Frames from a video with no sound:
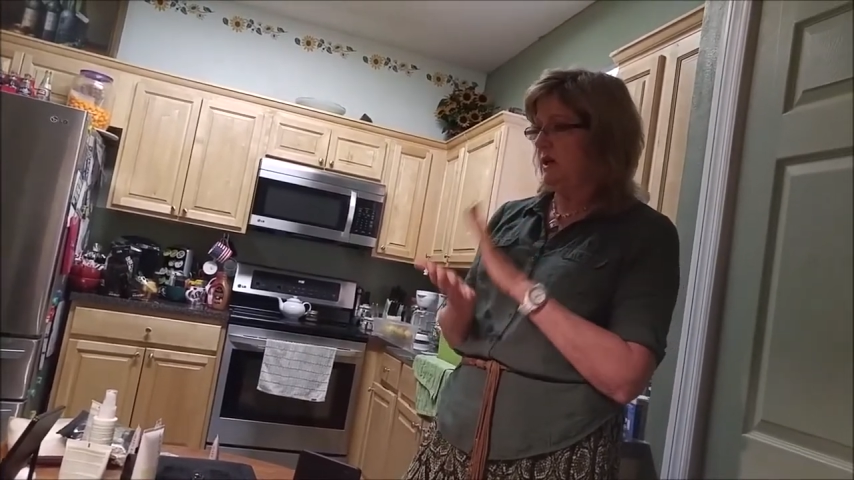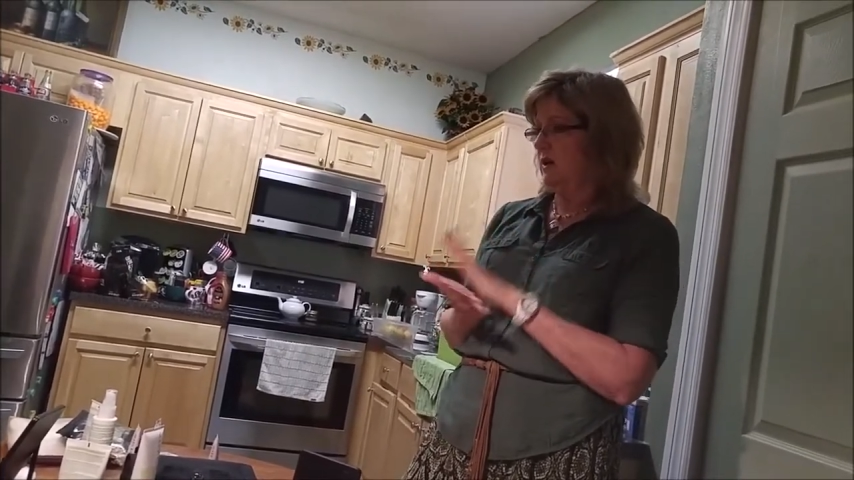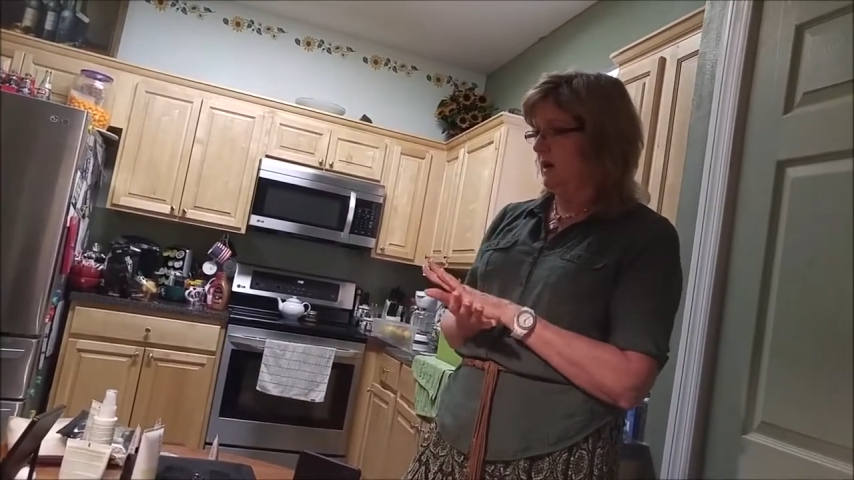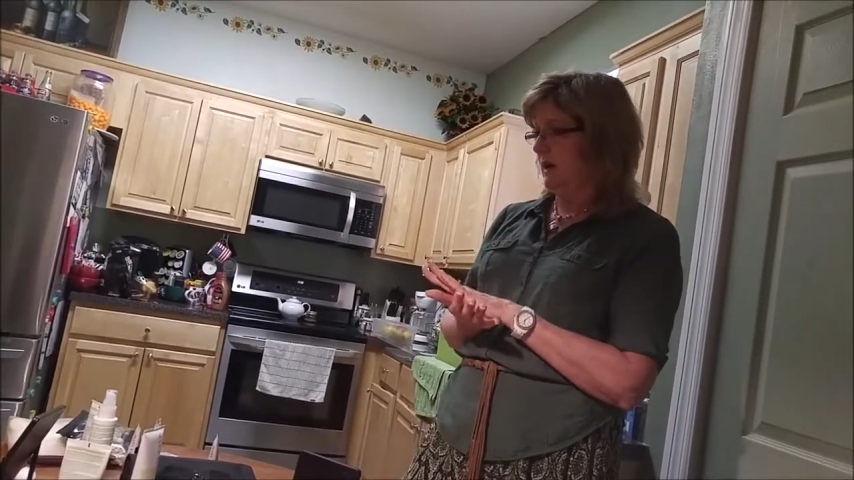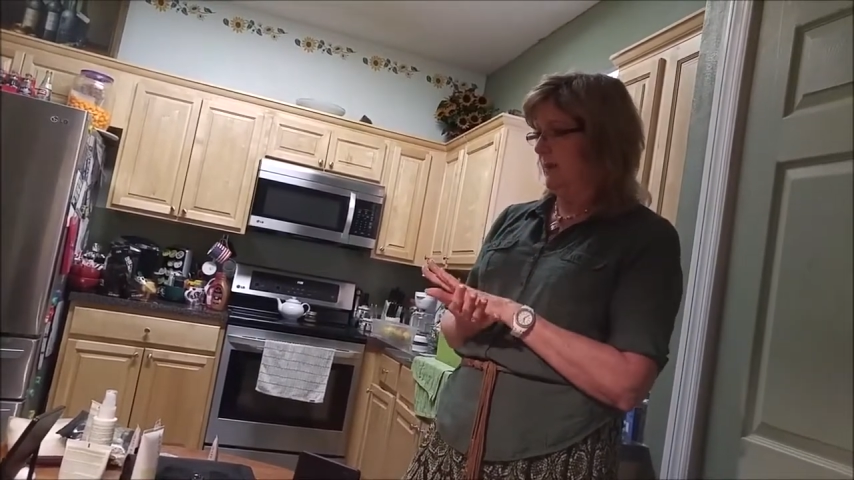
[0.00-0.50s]
out
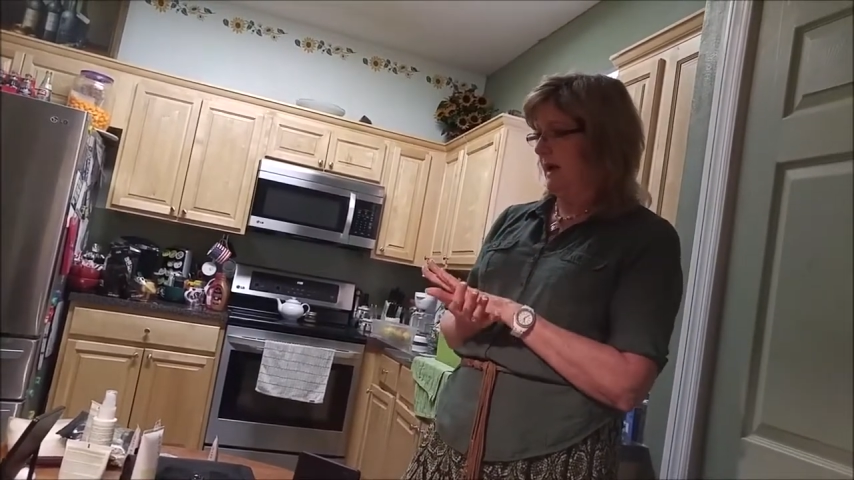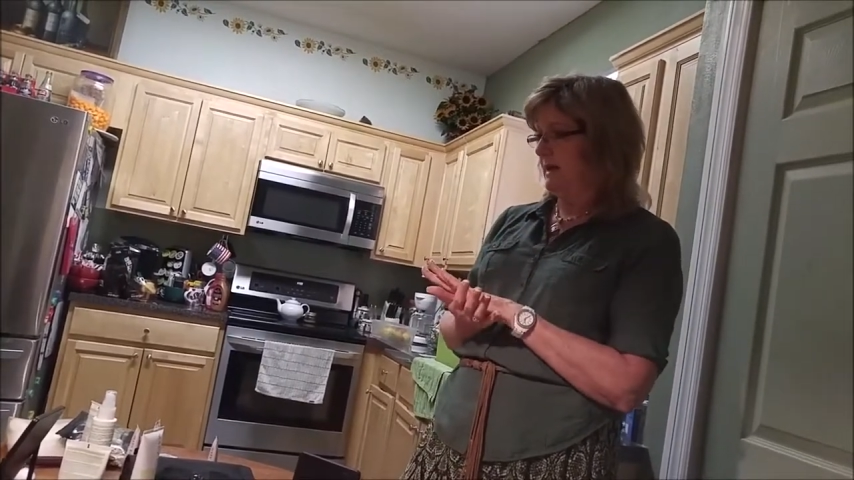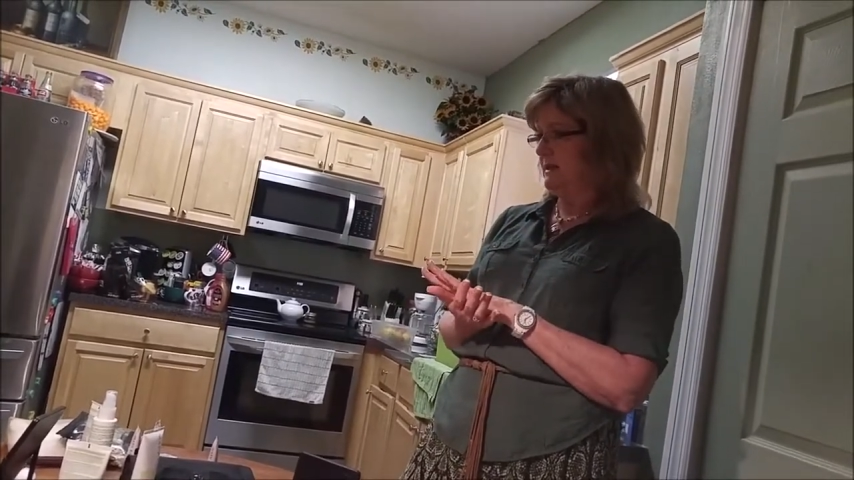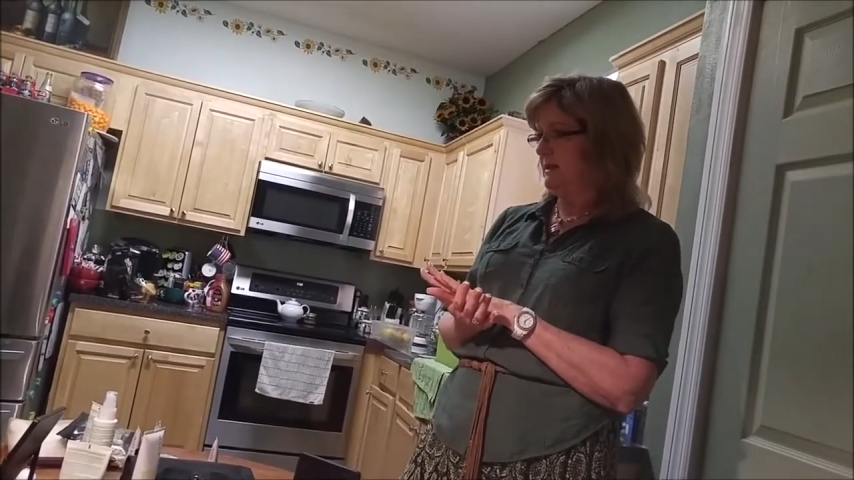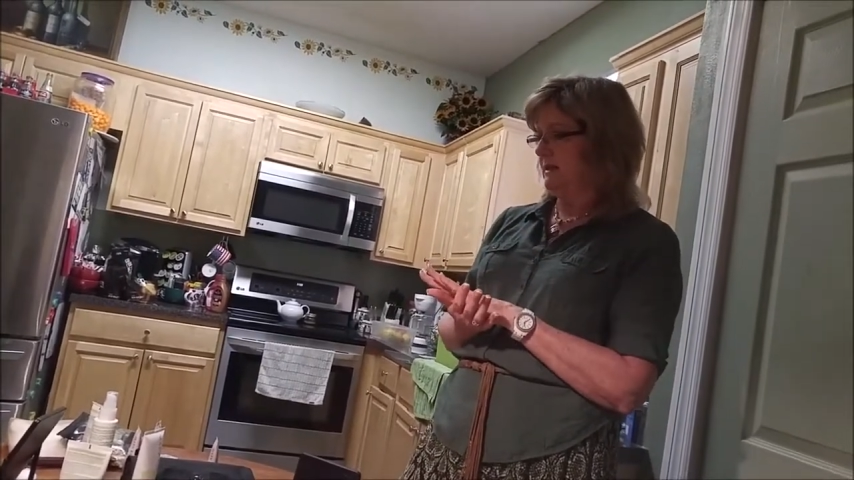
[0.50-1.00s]
our
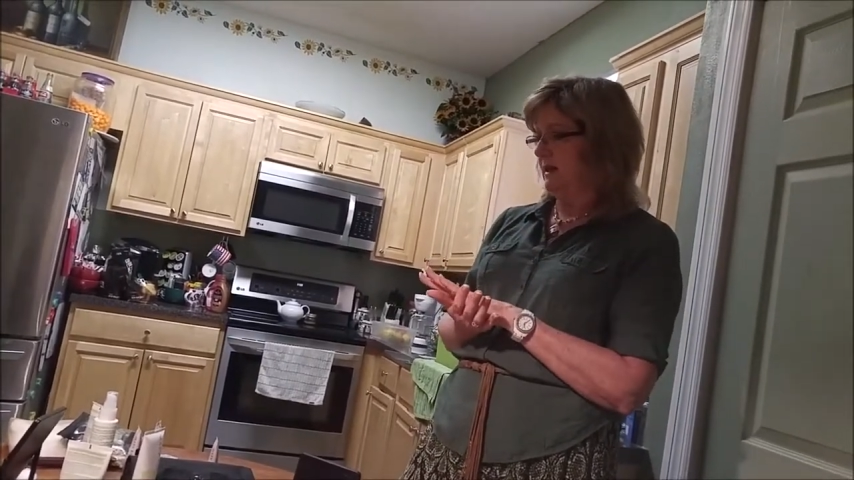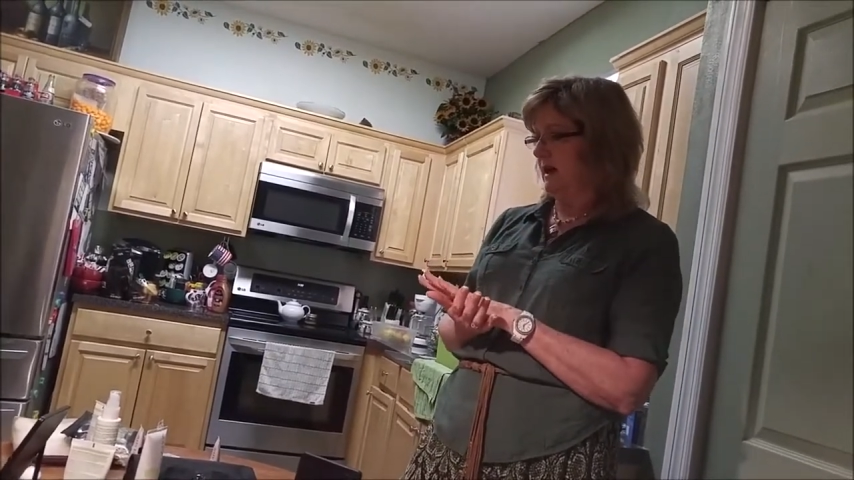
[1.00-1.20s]
compacts,